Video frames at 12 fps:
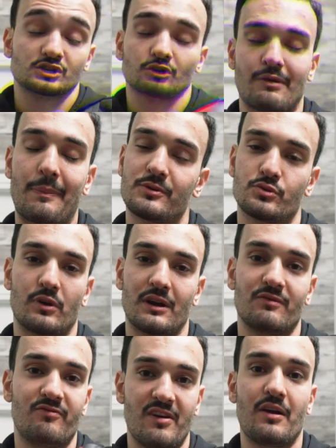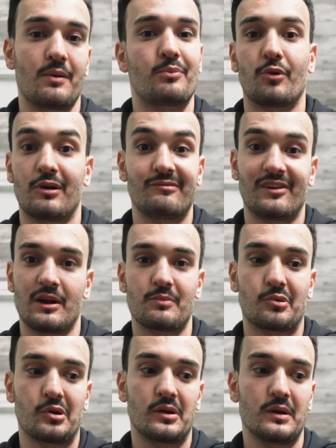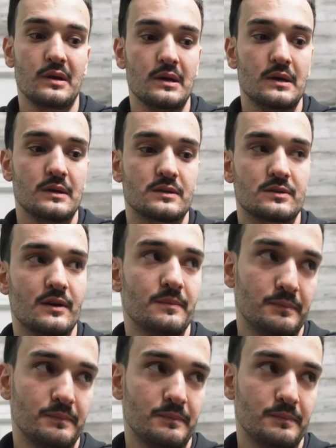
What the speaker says: to your repertoire. It's very important, very important. So yeah.